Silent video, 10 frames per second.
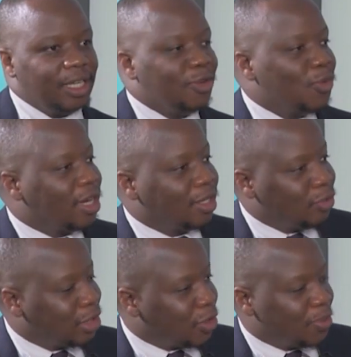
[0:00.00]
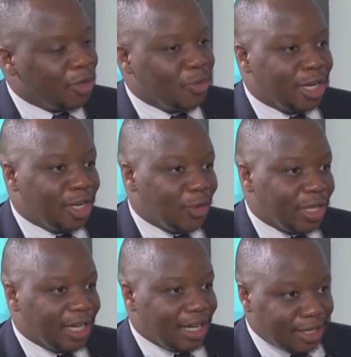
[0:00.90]
Inward, we stop inward
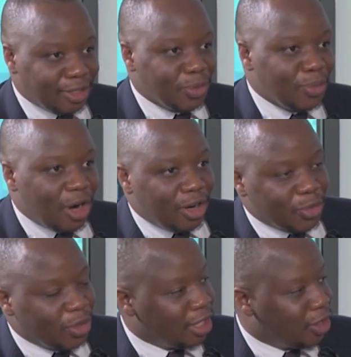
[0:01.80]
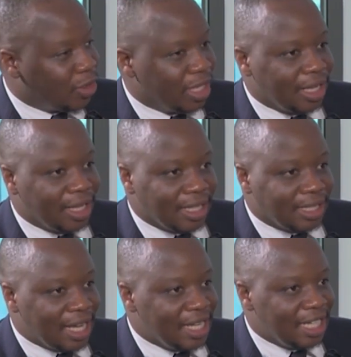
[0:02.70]
looking and do more outward looking.
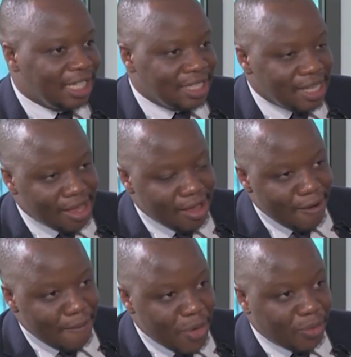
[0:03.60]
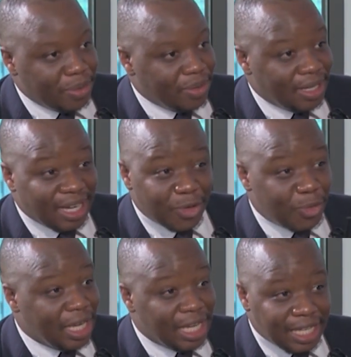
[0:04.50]
That's Alice. Bob, can
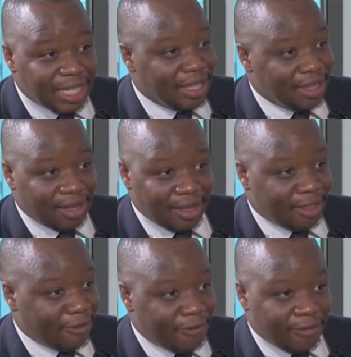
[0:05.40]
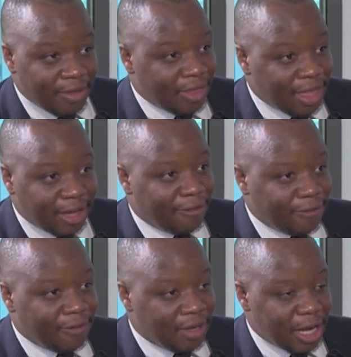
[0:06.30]
we lead the f that
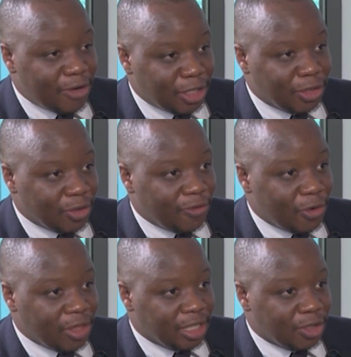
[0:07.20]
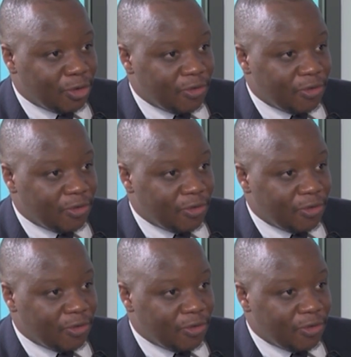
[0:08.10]
f direction to the fourth industrial